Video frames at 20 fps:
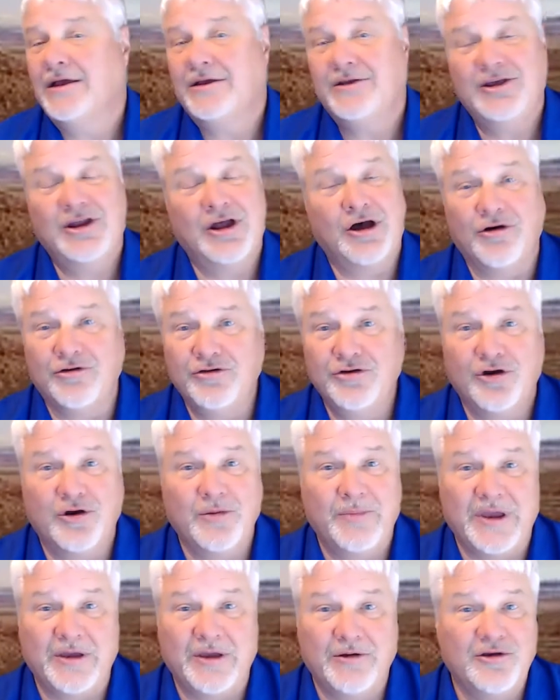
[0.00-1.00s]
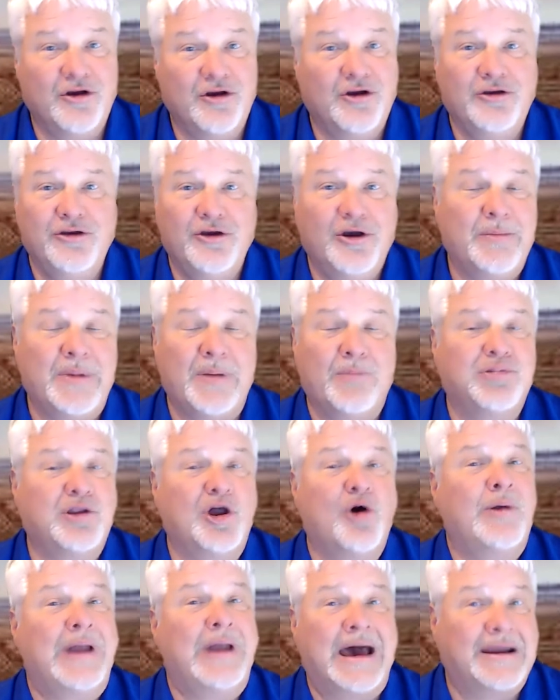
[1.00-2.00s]
you know, you could be you, you could be
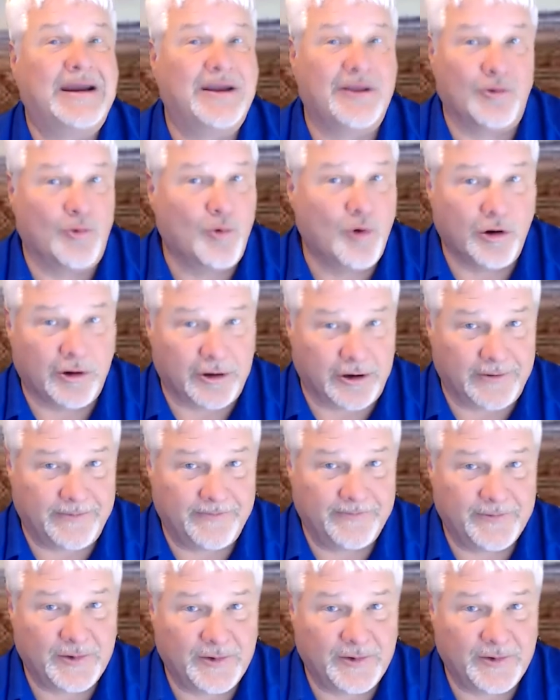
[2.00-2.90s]
blown out of the water.